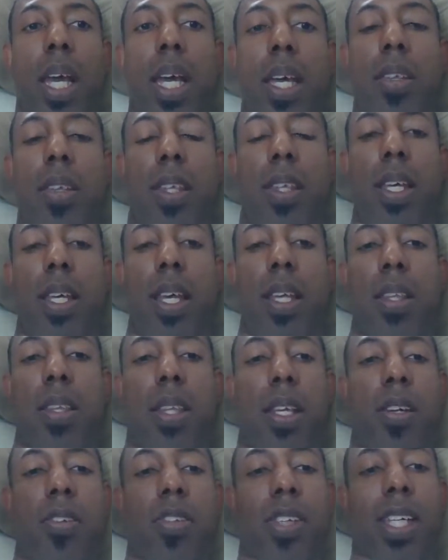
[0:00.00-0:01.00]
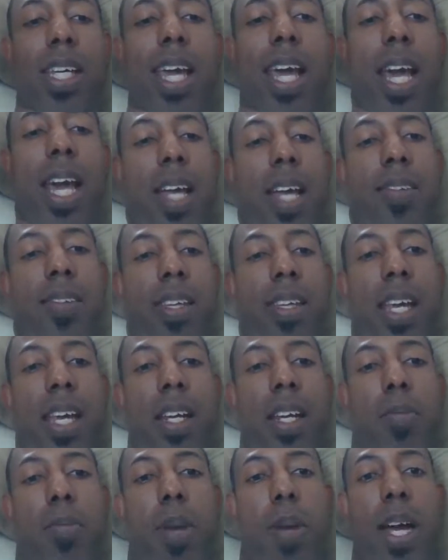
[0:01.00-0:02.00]
And then there's a
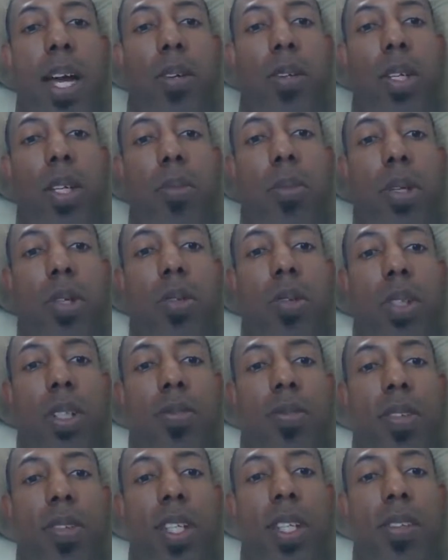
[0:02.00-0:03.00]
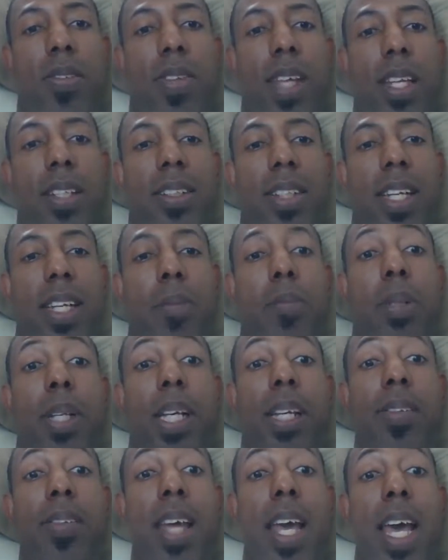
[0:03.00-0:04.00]
cascade of biochemical events that take
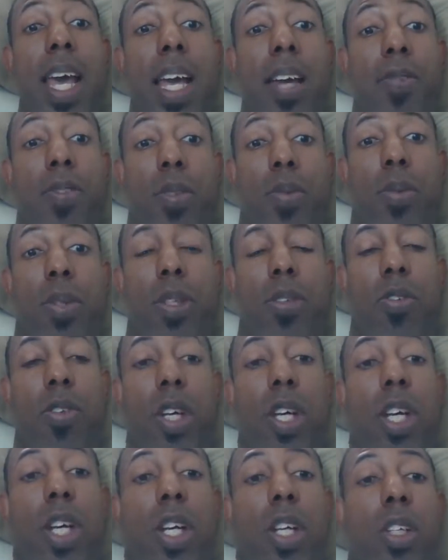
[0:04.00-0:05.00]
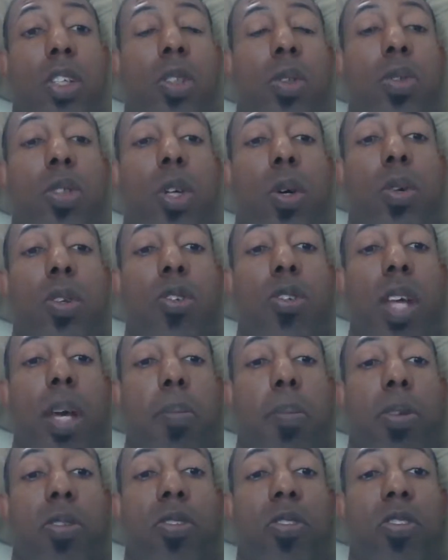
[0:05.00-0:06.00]
place afterwards. You'll notice
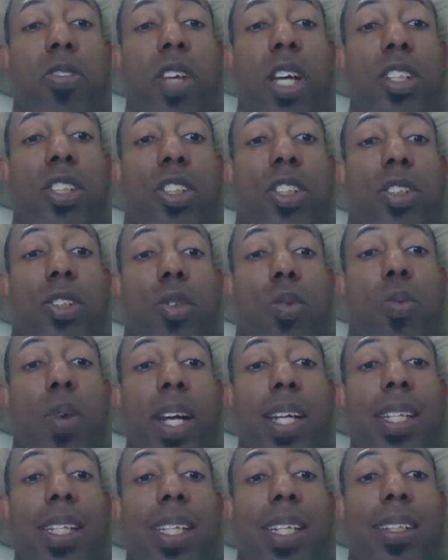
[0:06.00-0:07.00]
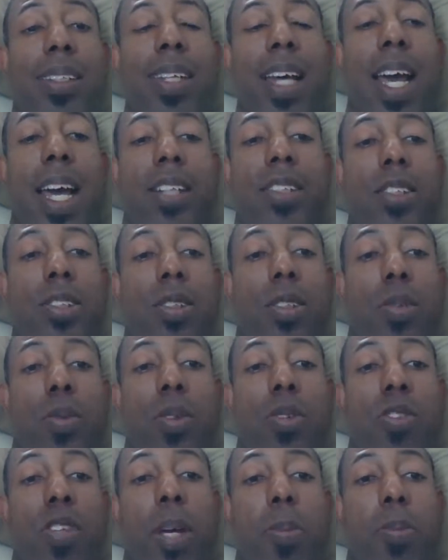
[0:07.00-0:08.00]
that directly attached to the
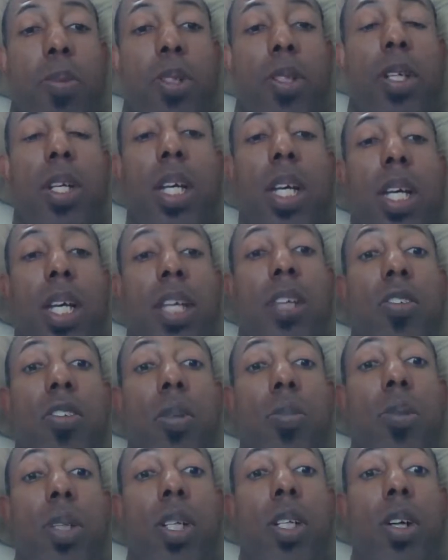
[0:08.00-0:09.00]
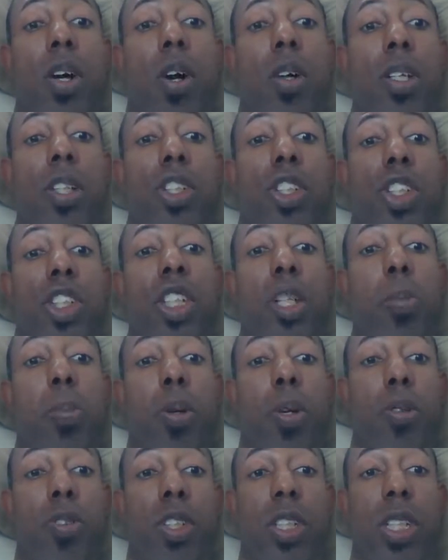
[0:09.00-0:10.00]
receptor is something called a G
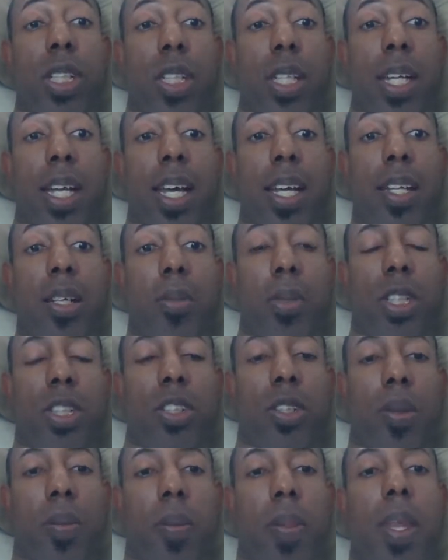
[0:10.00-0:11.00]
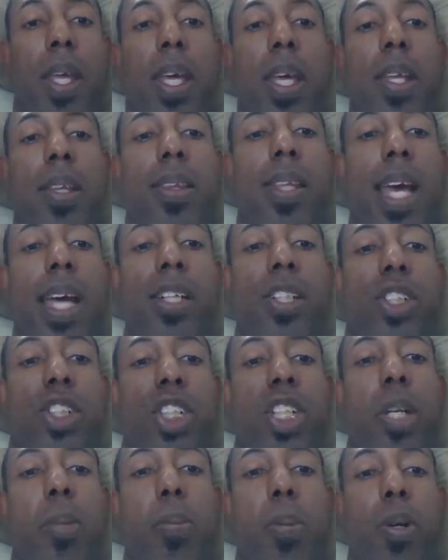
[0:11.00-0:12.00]
protein in that image. That
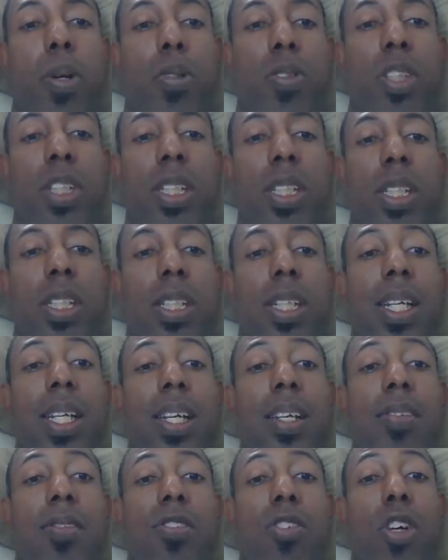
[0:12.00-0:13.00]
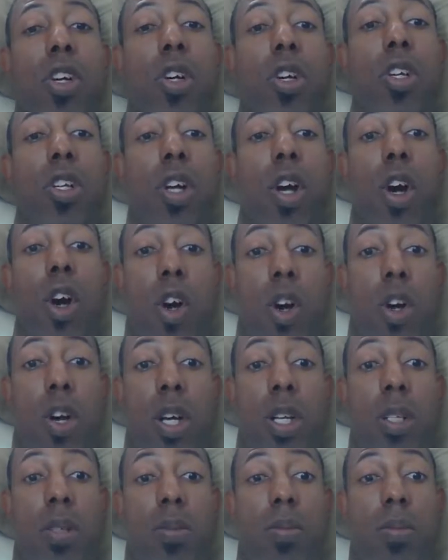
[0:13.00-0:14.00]
G protein is turned
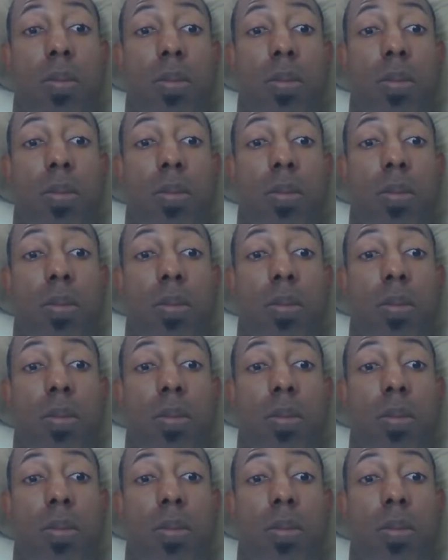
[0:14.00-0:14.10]
on.